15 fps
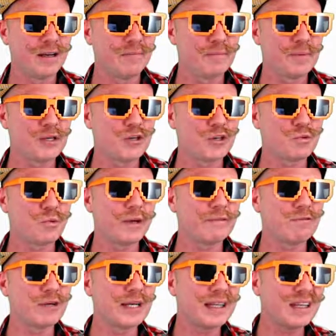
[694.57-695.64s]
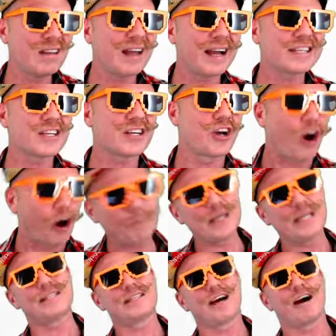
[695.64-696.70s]
because we really like to copy
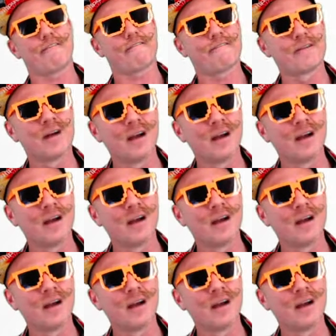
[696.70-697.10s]
stuff.